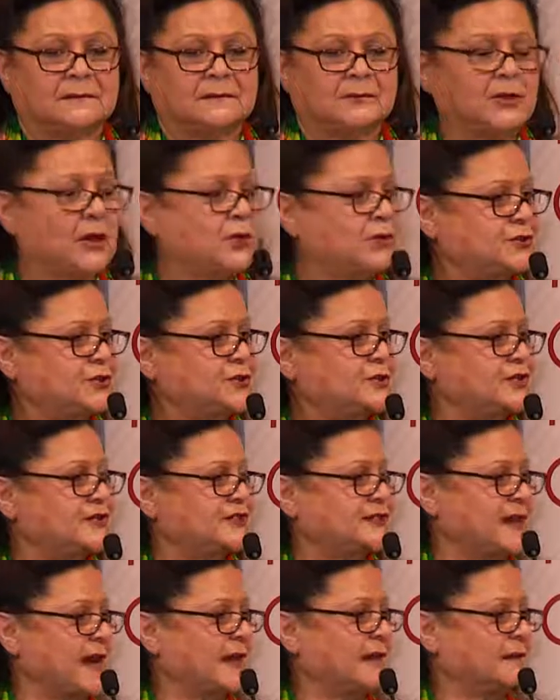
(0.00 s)
not to
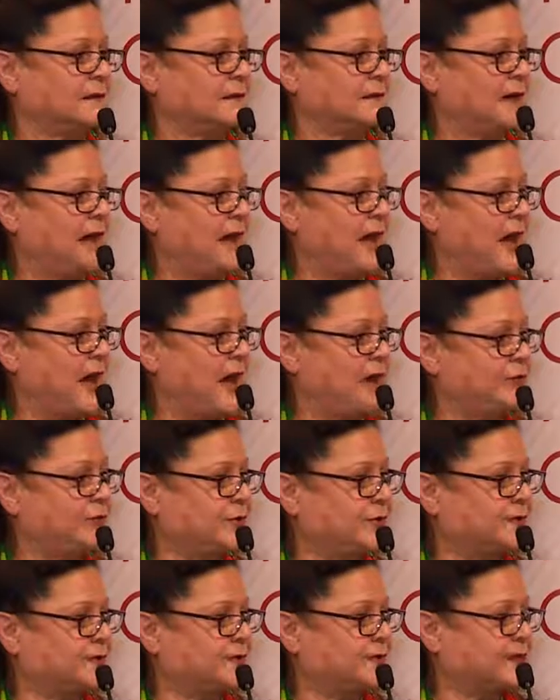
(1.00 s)
sell
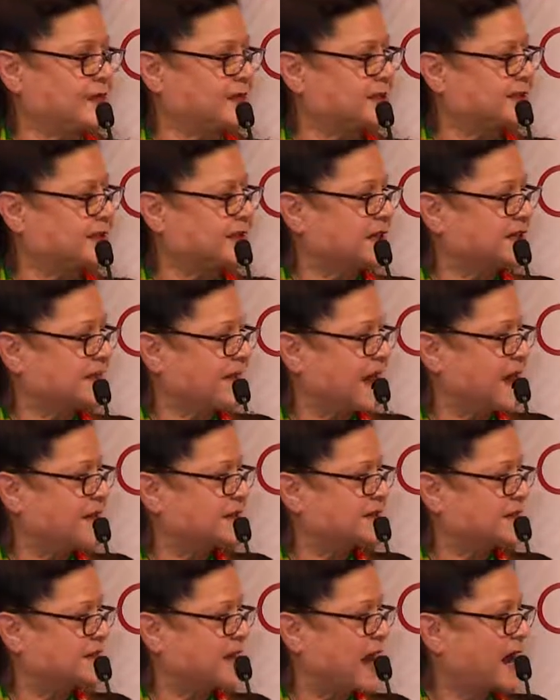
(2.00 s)

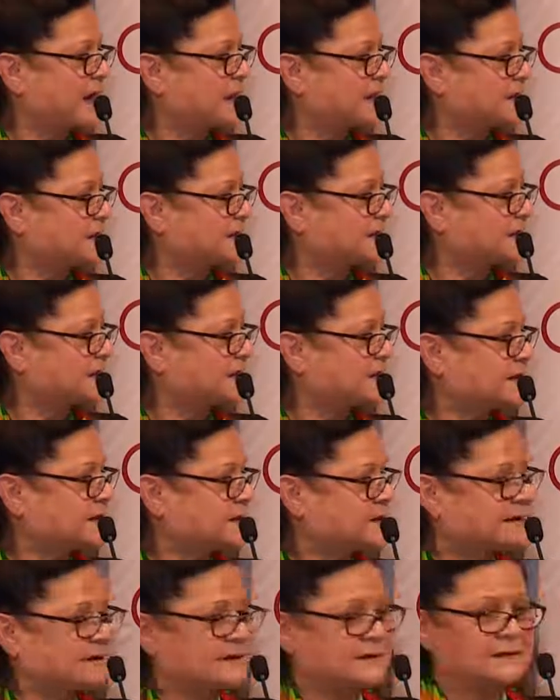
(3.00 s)
160,000
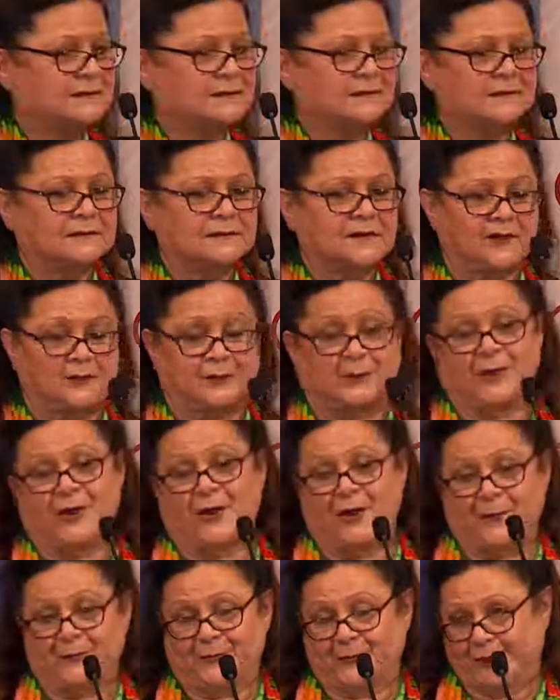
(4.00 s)
acres of
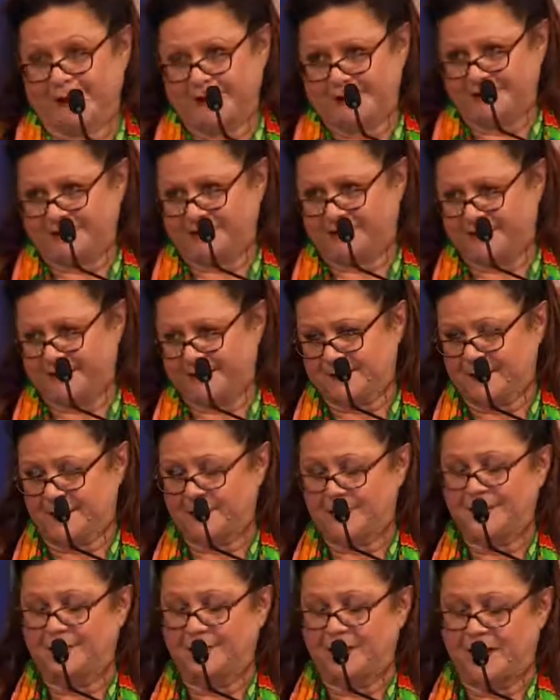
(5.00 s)
prime real estate,
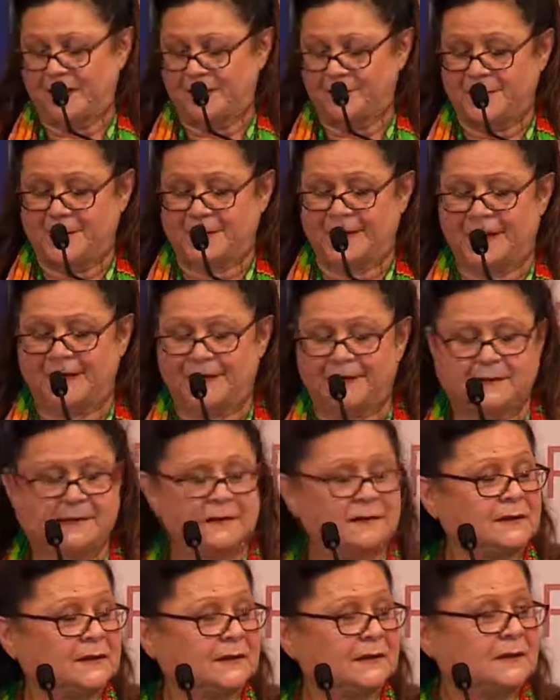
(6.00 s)
I might add,
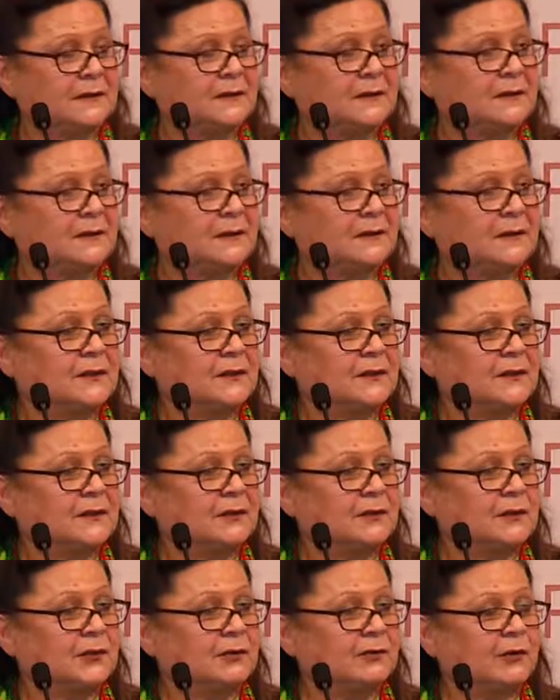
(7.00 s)

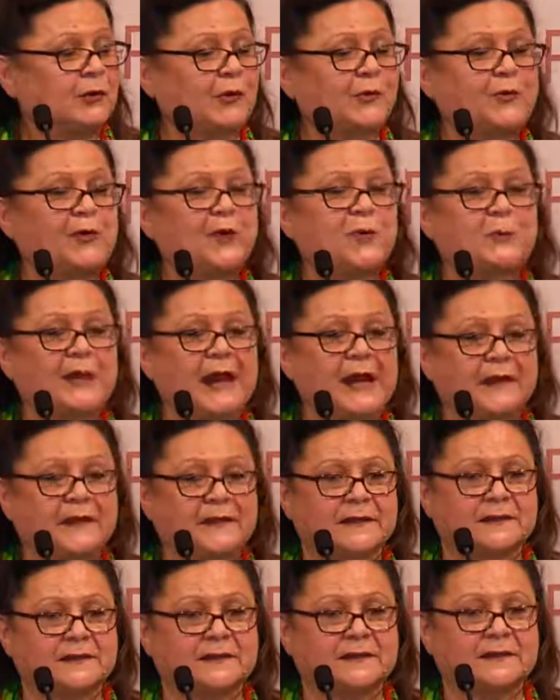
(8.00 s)
for a few
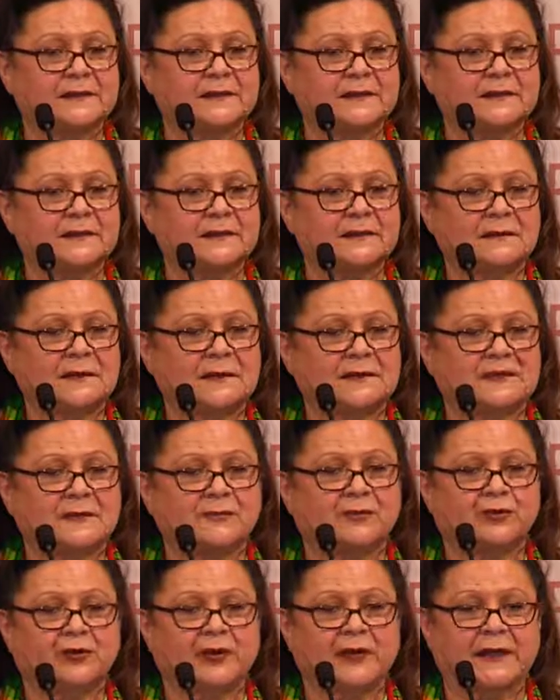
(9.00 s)
blankets and
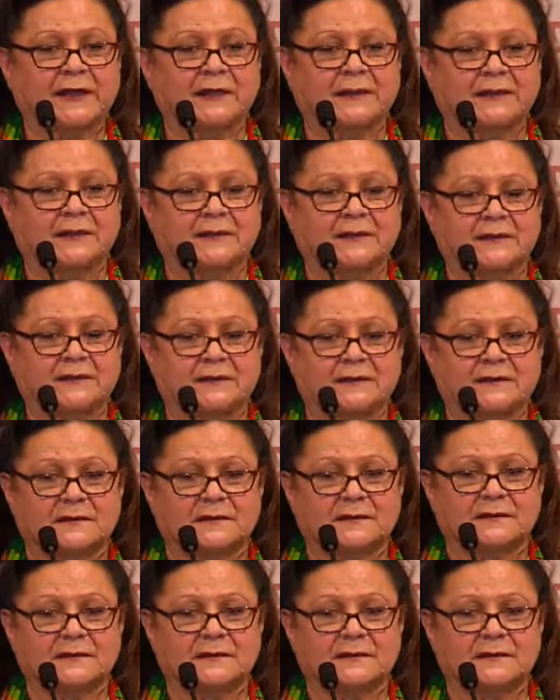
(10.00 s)
some trinkets.